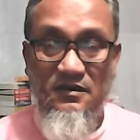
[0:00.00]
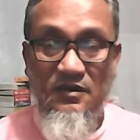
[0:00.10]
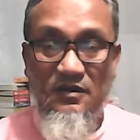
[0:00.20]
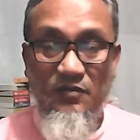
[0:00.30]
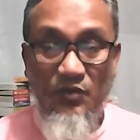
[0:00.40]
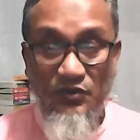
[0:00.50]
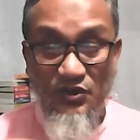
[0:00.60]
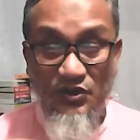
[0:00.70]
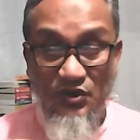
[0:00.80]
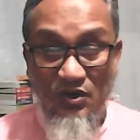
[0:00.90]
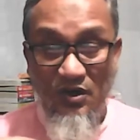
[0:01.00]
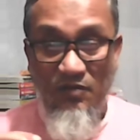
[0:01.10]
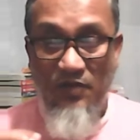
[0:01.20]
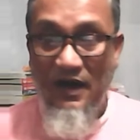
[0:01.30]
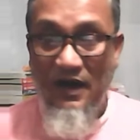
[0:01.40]
position
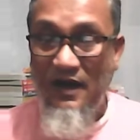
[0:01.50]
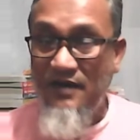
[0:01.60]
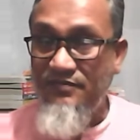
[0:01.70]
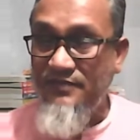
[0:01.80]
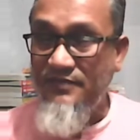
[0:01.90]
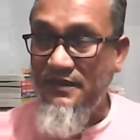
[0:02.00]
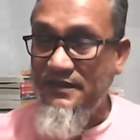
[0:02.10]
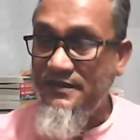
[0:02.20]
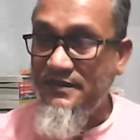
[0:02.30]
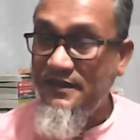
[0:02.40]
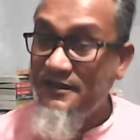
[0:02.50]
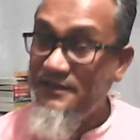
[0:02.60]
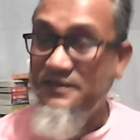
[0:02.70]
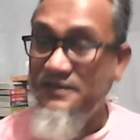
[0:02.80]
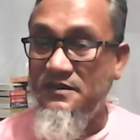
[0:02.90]
of verb in a
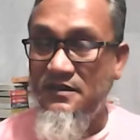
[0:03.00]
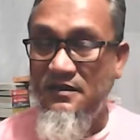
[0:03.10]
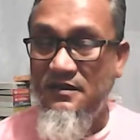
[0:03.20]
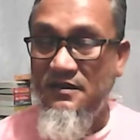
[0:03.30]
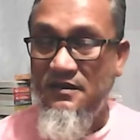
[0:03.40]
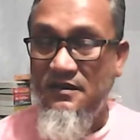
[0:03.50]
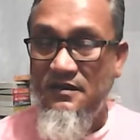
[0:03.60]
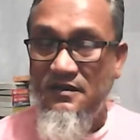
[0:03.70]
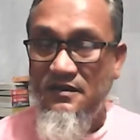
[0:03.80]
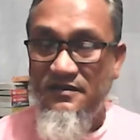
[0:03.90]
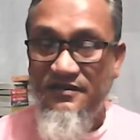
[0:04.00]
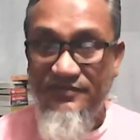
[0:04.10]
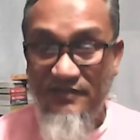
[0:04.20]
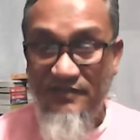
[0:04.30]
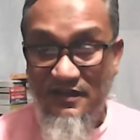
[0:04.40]
sentence,
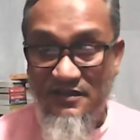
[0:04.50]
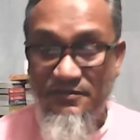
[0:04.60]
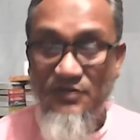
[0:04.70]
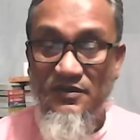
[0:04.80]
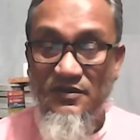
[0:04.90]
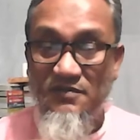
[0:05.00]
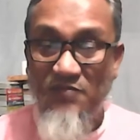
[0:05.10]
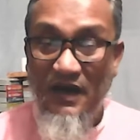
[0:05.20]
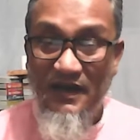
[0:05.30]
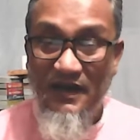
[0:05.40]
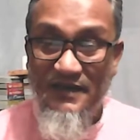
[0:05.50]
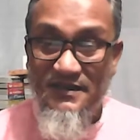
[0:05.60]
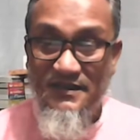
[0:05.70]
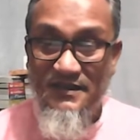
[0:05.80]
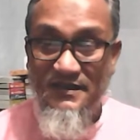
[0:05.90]
difference between Bangla
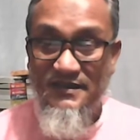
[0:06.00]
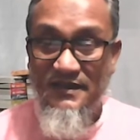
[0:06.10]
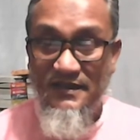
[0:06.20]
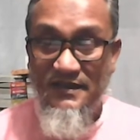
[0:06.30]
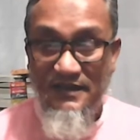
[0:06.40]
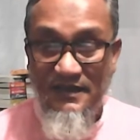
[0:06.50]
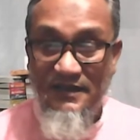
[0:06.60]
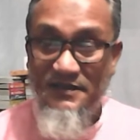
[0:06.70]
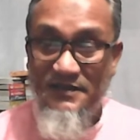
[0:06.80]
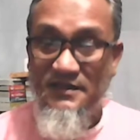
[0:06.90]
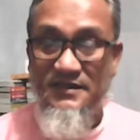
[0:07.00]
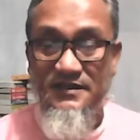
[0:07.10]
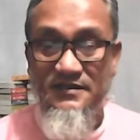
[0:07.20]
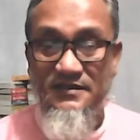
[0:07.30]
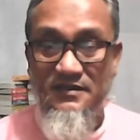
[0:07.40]
sentence and English
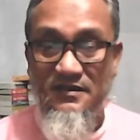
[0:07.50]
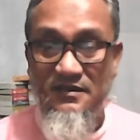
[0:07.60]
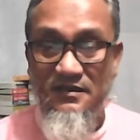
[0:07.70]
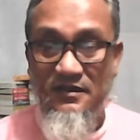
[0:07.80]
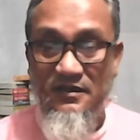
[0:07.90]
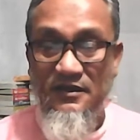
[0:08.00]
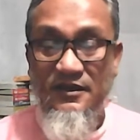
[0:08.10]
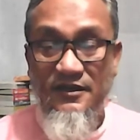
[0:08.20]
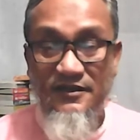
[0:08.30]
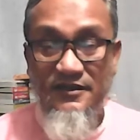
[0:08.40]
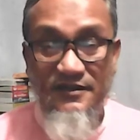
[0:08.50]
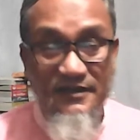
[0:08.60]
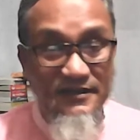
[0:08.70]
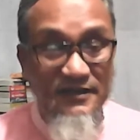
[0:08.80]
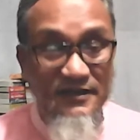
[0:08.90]
sentence,
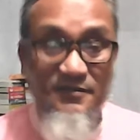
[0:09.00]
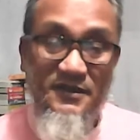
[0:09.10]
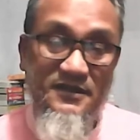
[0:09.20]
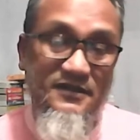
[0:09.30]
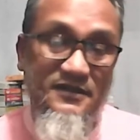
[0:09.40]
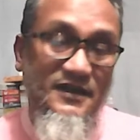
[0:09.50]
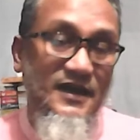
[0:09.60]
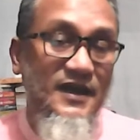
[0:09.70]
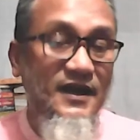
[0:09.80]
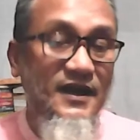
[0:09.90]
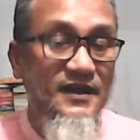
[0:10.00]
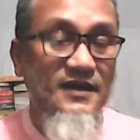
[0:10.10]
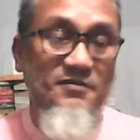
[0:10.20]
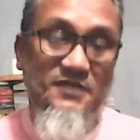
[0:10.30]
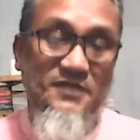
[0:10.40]
determiner and
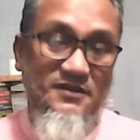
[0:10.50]
number.